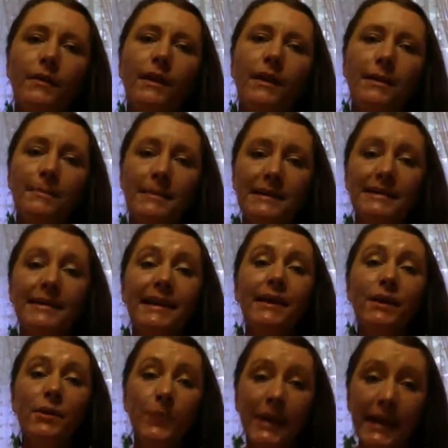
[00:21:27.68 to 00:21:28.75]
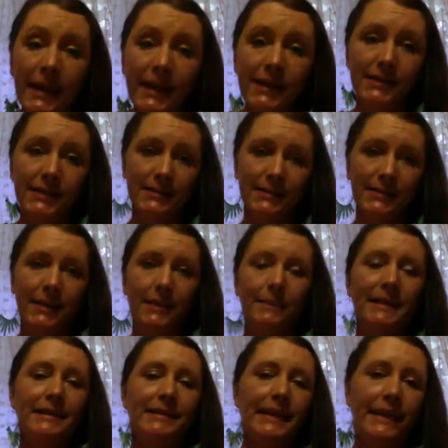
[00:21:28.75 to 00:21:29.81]
It means that you're weak. It
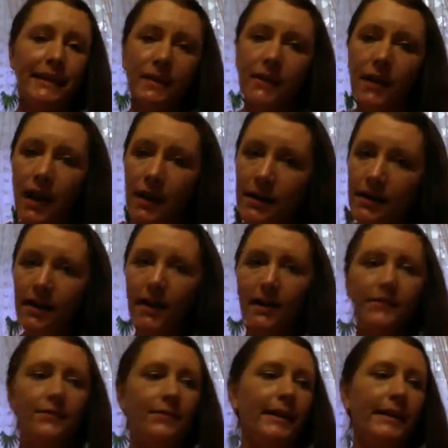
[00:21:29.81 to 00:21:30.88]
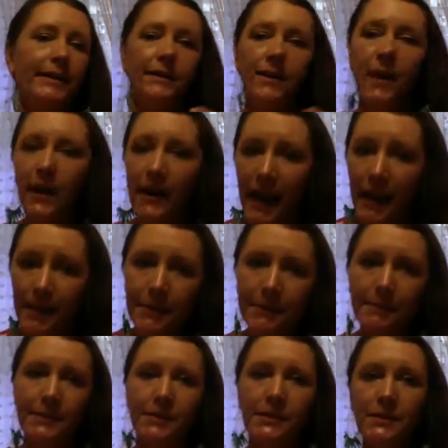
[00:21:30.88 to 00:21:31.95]
means that you're not enough. That you're not
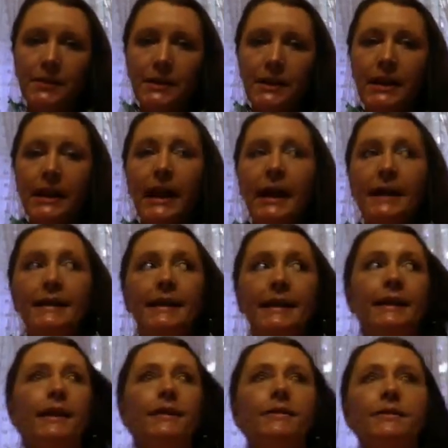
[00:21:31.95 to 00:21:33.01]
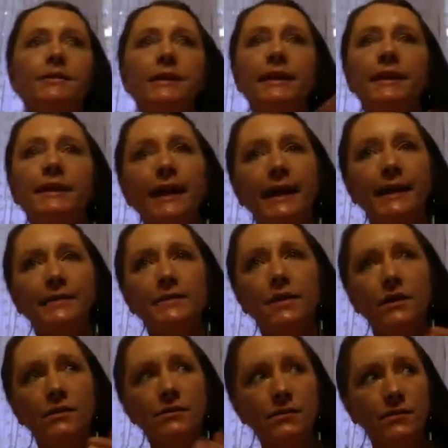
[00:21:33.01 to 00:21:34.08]
capable. And then underneath that is
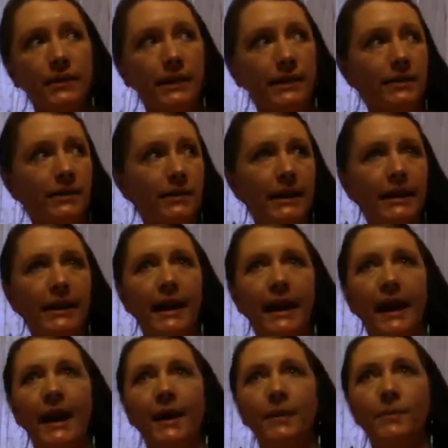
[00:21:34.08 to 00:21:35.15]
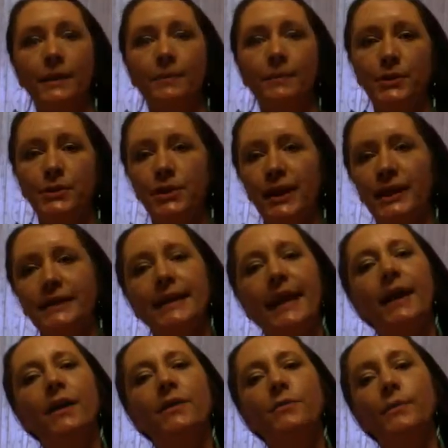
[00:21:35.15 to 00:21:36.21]
also then looking at how we project
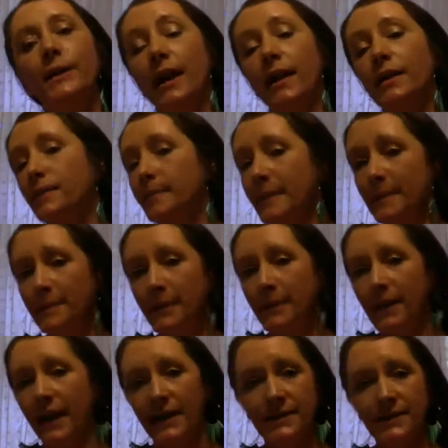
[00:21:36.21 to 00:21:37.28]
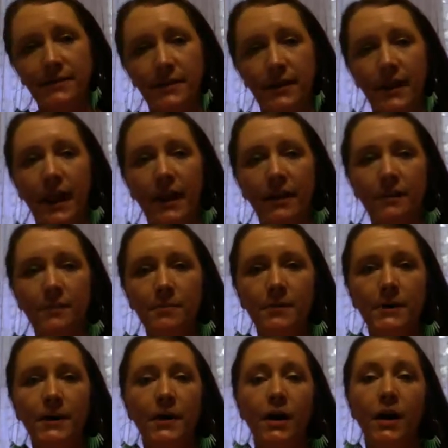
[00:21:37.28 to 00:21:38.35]
out when other people ask for help.
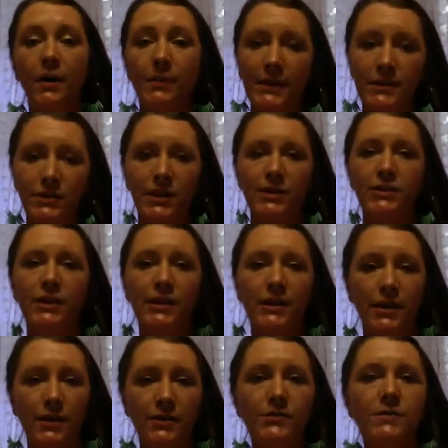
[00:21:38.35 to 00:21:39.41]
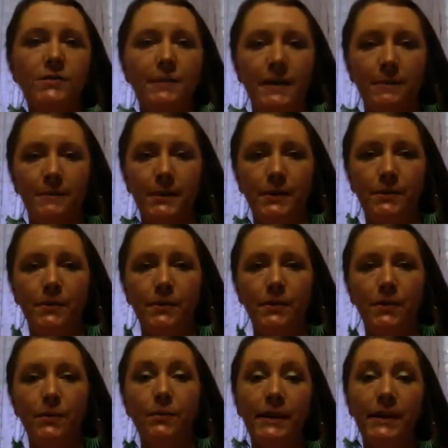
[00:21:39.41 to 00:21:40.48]
Are we judging those people
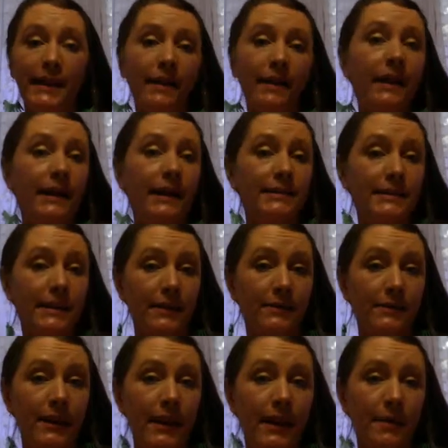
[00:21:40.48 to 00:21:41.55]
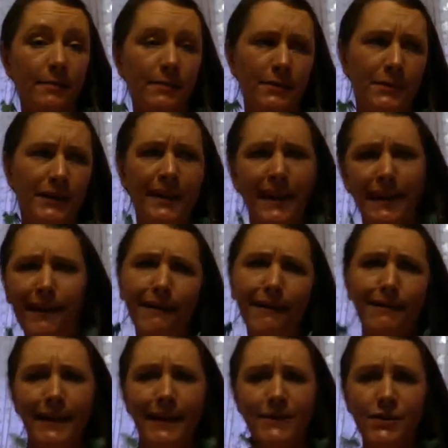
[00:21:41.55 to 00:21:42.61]
when they're asking for help? Are we like,
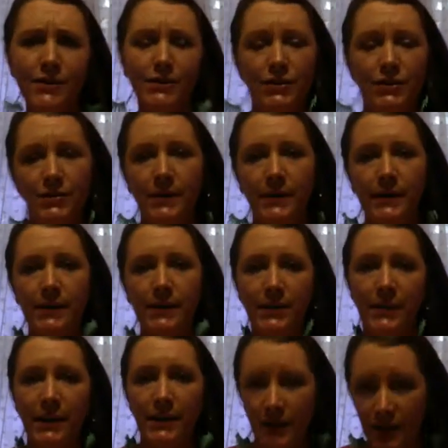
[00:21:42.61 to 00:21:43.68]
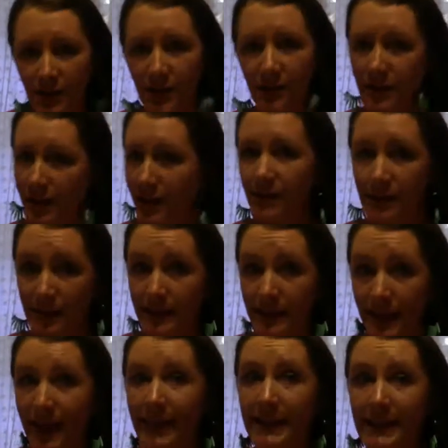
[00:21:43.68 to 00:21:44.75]
oh, they should do it, or they, whatever
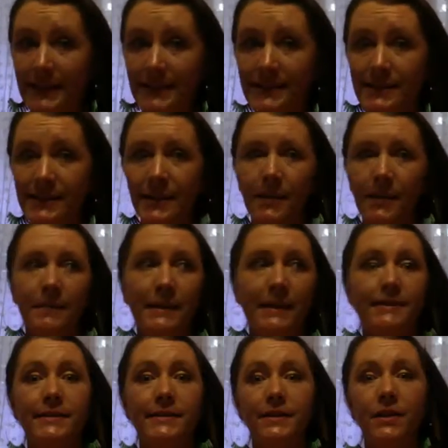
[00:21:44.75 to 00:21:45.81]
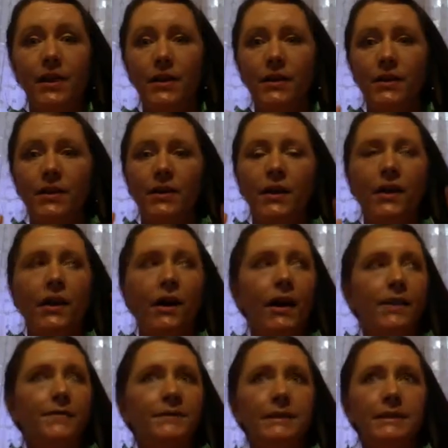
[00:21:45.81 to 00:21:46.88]
that is? Because there are
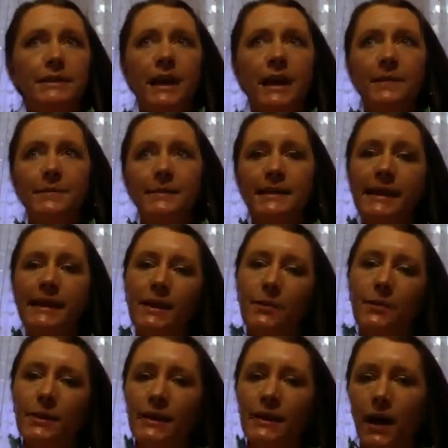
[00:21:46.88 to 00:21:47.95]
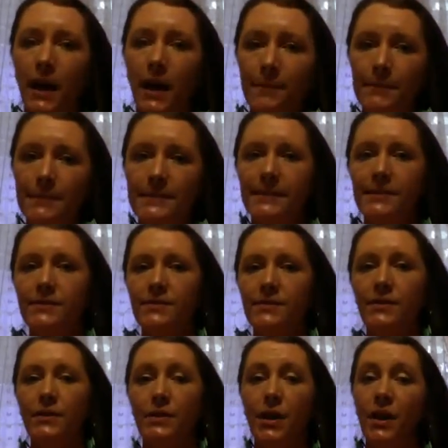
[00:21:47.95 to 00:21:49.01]
oftentimes the equal and opposite. So
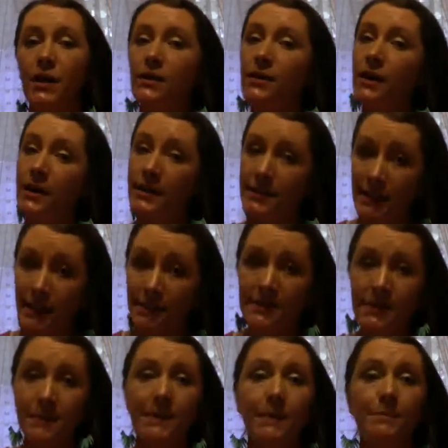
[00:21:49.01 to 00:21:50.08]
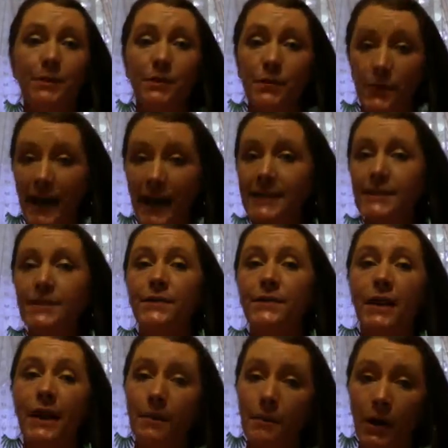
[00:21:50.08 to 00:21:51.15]
there are a lot of times the people who ask for
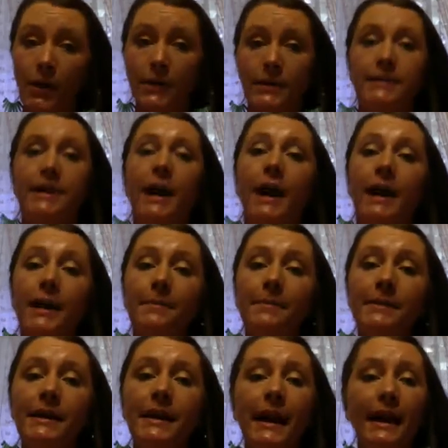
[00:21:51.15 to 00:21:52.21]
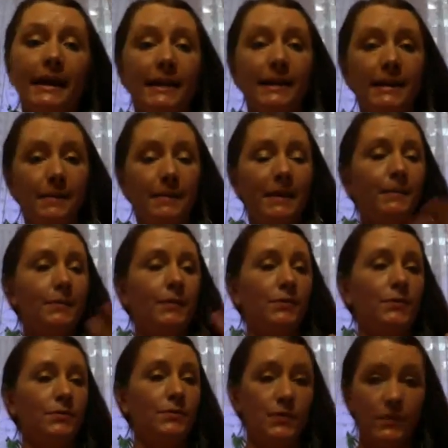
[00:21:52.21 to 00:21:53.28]
help all the time, and then the people
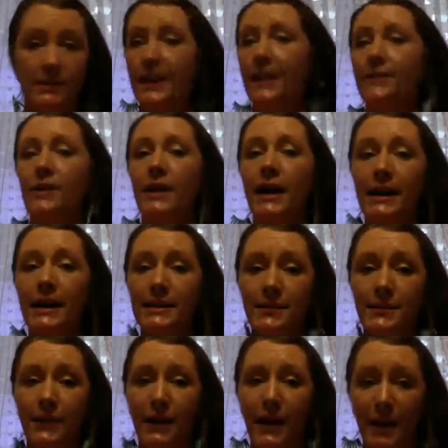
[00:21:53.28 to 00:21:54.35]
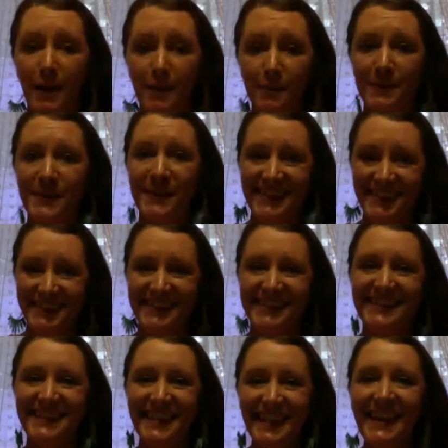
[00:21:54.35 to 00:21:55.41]
who never ask for help.
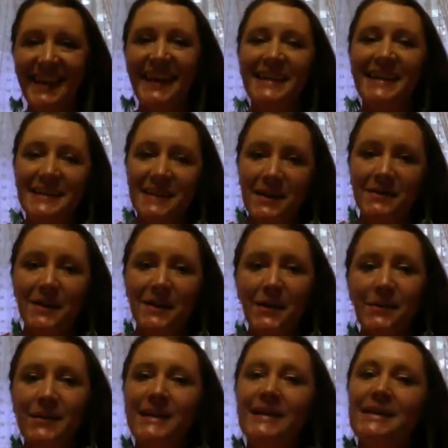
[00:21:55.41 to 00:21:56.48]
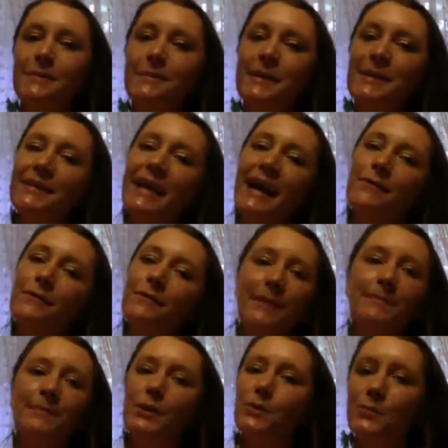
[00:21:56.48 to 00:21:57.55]
And it's all, we need to build that
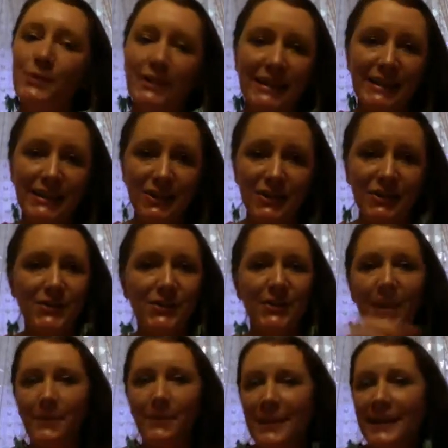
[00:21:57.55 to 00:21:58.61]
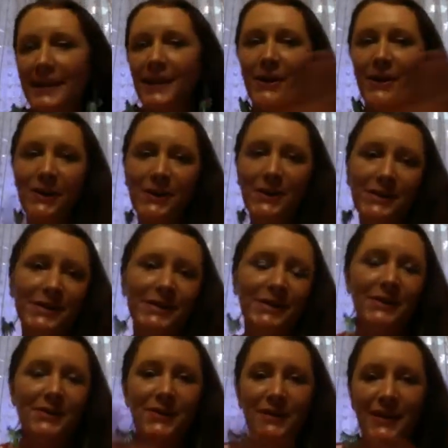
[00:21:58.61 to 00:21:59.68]
rainbow bridge so that we can all,
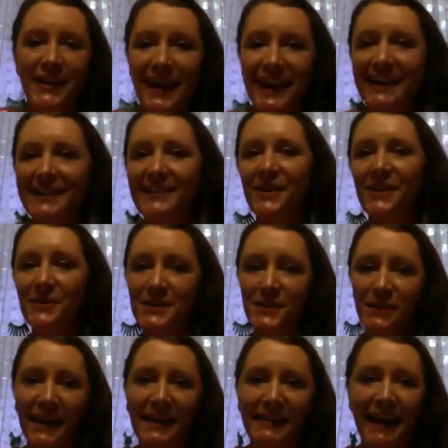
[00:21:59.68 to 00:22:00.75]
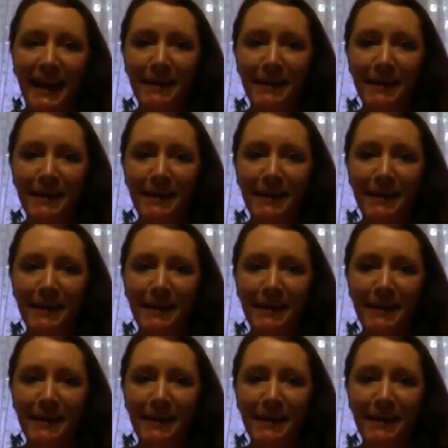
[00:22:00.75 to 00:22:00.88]
create and cultivate that